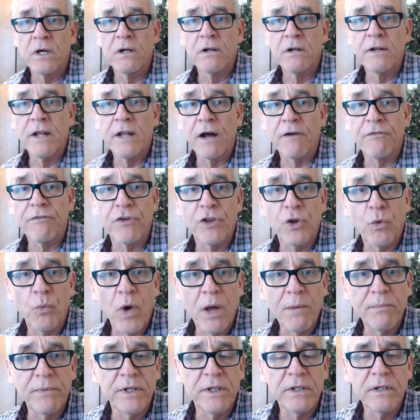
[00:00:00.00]
Now for the
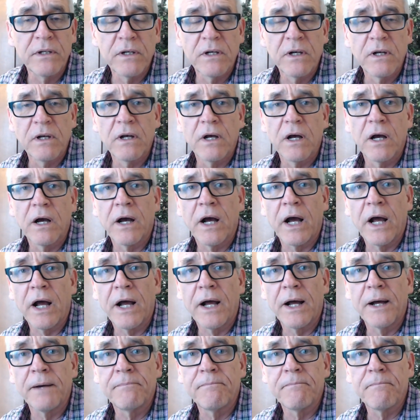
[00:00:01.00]
women,
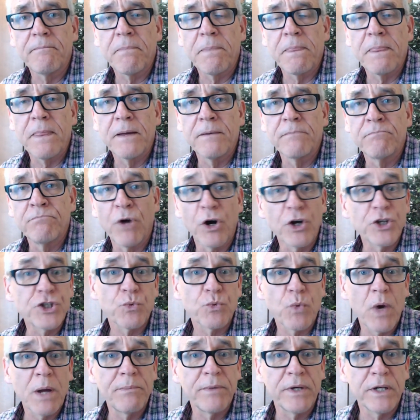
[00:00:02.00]
um, most
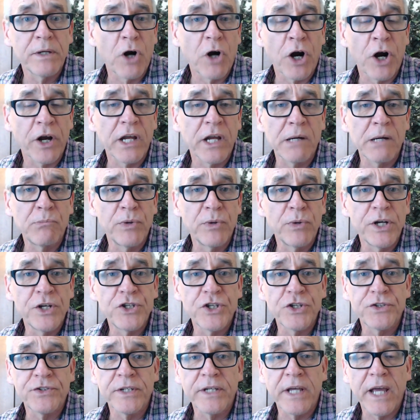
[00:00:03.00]
women are going to bridge
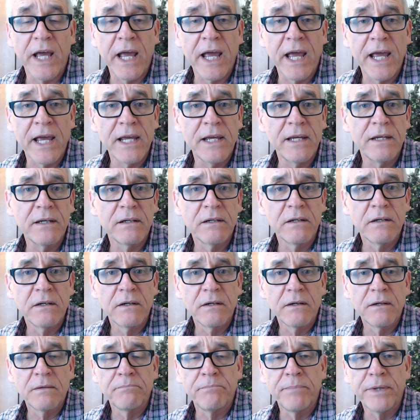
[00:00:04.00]
at the A,
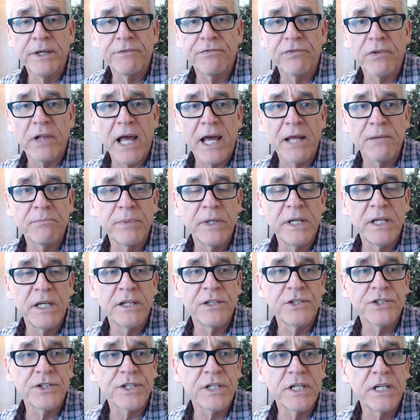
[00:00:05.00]
B flat, B,
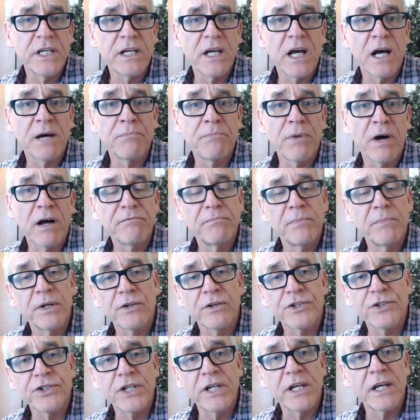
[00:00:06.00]
and C above
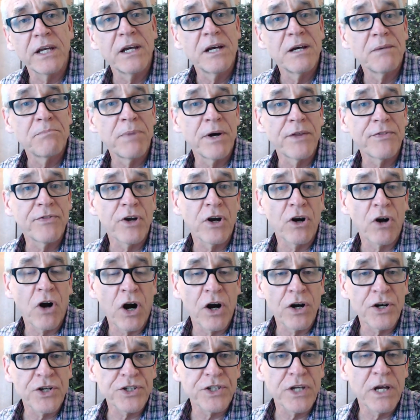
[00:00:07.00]
middle C. But there
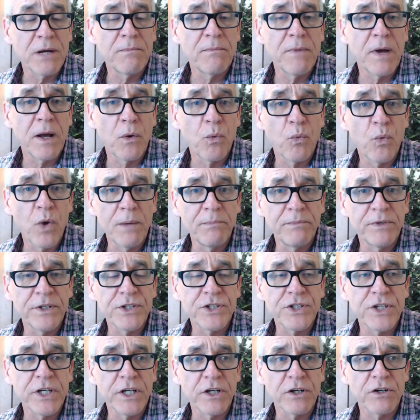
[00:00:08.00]
are some women
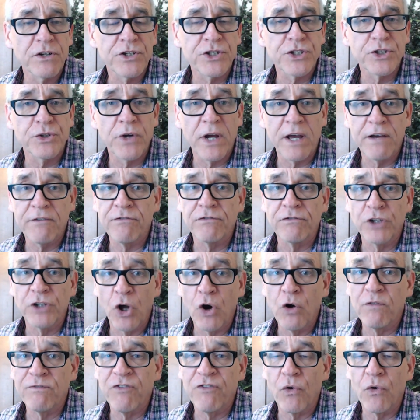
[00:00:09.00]
singers who have
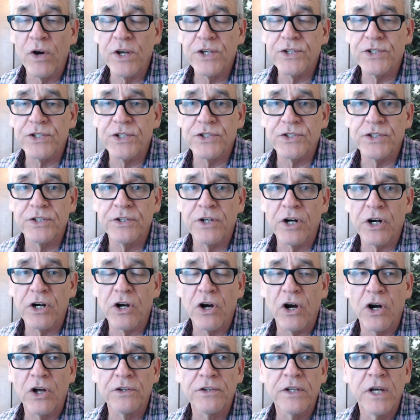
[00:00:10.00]
low voices, and they're
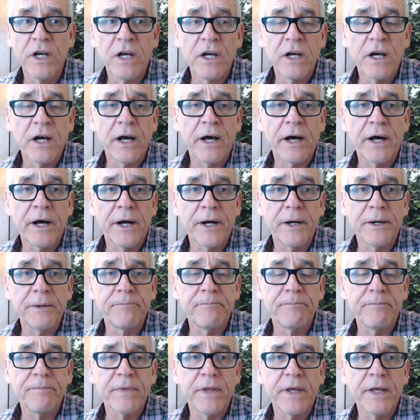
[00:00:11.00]
called
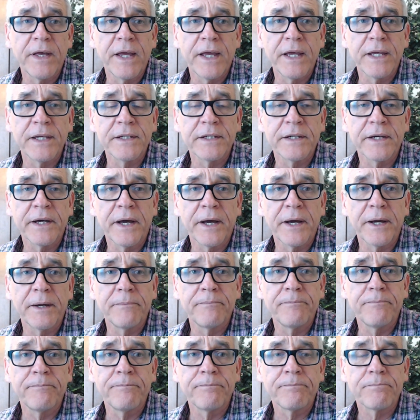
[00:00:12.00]
um, a, um,